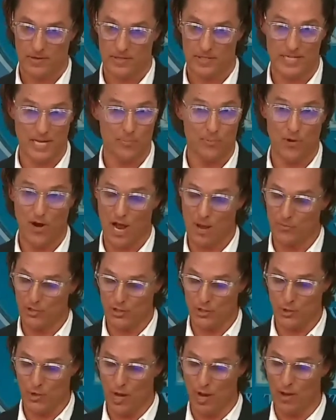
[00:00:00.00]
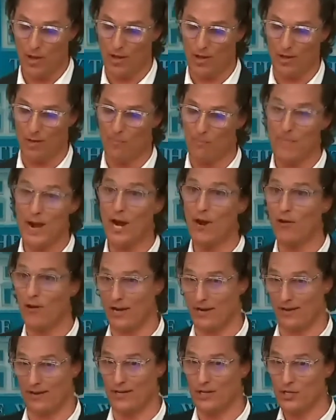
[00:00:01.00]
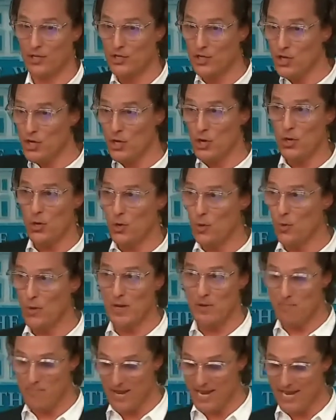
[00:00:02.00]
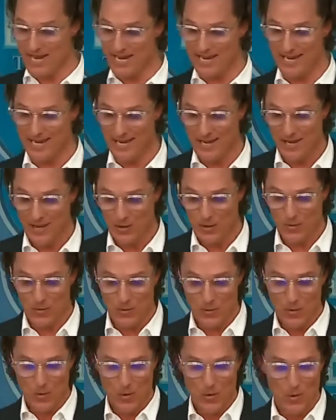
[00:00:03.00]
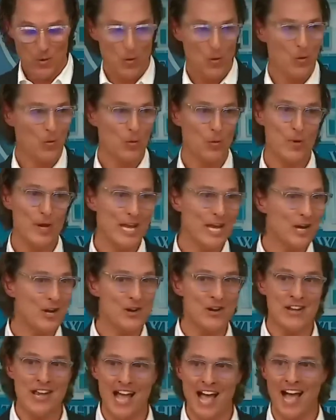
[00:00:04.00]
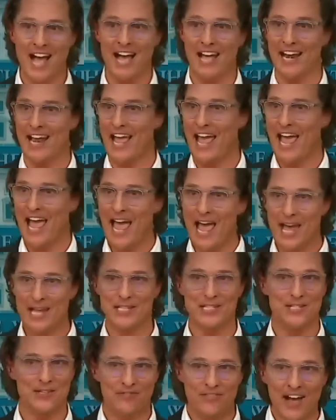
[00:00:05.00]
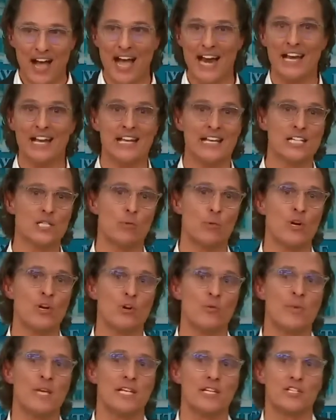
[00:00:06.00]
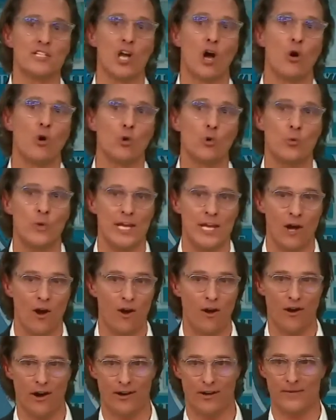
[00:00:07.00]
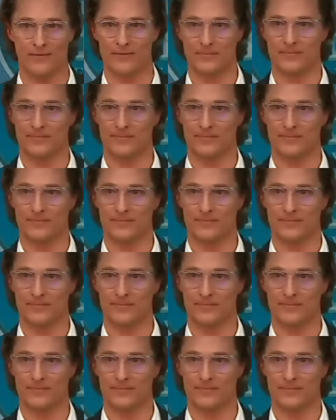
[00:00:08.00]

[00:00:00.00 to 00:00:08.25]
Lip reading: Because I promise you, America, you and me, we are not as divided as we are being told we are.